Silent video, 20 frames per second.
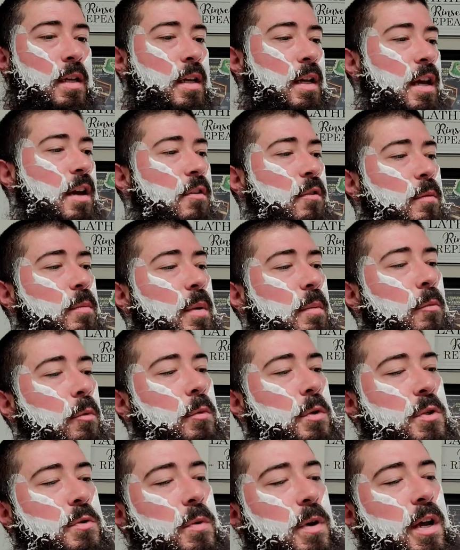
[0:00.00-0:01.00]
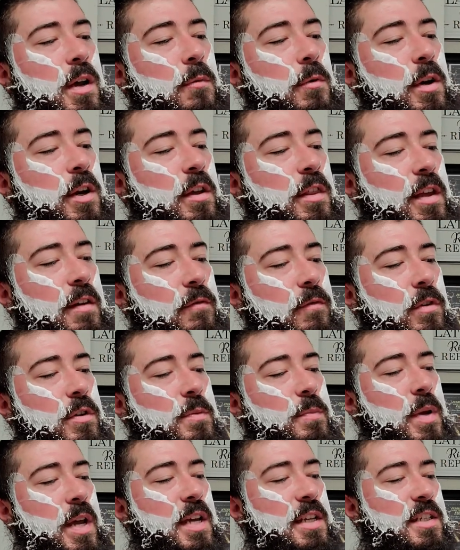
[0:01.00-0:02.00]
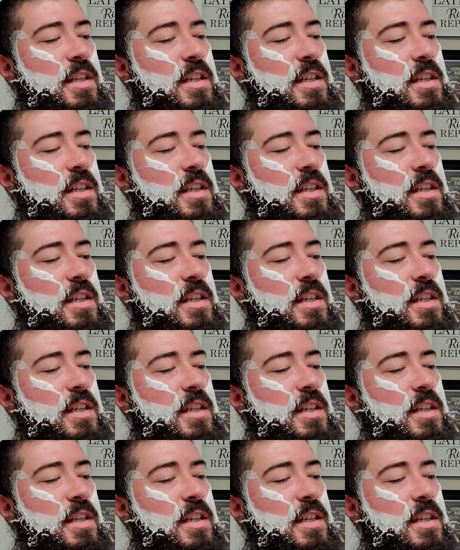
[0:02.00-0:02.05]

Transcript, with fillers: I don't remember which way I went on that first pass.